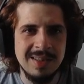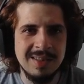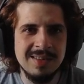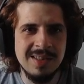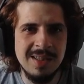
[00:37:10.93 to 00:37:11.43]

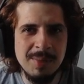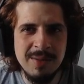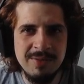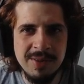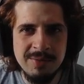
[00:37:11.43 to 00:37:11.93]
It's not
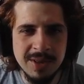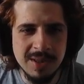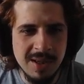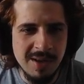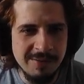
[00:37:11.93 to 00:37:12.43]
my
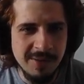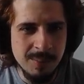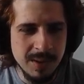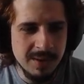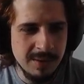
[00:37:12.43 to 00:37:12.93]
favorite coffee,
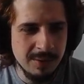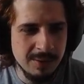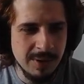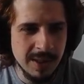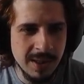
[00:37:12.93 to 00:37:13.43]
but you
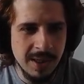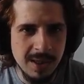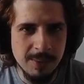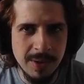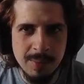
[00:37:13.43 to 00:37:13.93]
drink it
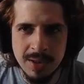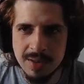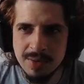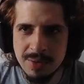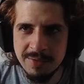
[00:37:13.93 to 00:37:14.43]
anyway
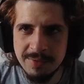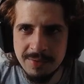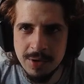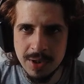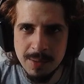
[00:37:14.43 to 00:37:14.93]
because you're a
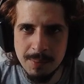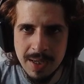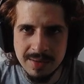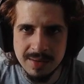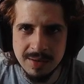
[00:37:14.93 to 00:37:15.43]
fucking
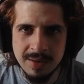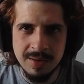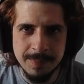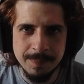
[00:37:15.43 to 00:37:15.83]
bastard.